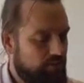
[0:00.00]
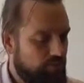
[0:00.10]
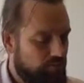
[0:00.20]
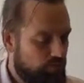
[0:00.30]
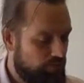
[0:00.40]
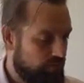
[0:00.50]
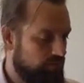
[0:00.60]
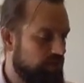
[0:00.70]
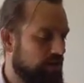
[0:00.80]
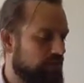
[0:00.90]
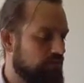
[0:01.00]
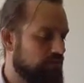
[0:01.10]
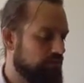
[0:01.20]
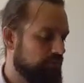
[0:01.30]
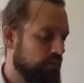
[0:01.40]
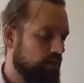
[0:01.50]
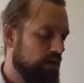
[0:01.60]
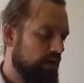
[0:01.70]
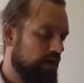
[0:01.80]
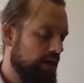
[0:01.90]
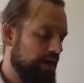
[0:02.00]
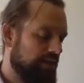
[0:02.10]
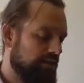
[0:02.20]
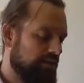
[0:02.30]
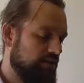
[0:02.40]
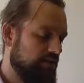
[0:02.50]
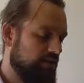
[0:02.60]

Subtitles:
to push themselves. And